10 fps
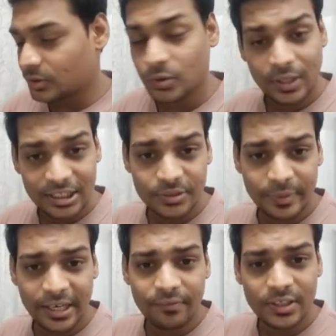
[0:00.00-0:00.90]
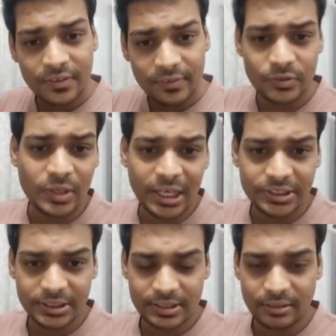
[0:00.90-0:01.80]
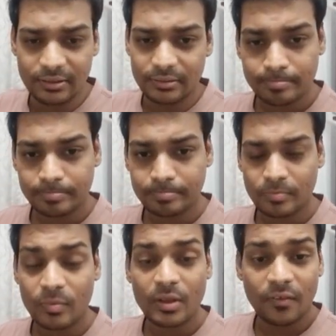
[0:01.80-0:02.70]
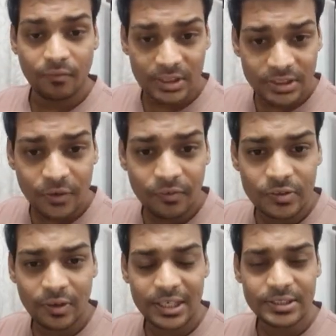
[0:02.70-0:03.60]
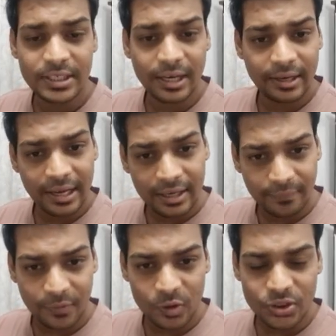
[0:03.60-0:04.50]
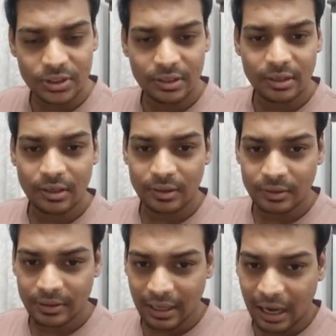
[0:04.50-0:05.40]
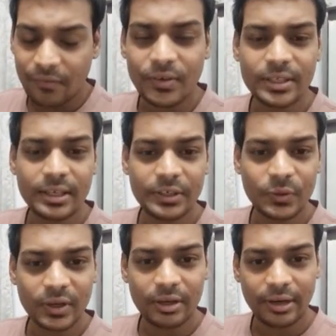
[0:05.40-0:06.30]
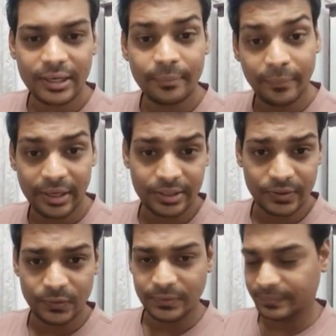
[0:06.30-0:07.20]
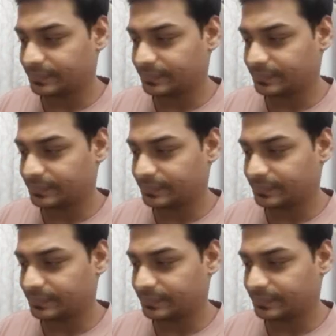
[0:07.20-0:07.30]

So let's begin with the visualization. Once you visualize the entire approach, after that you can write a better code.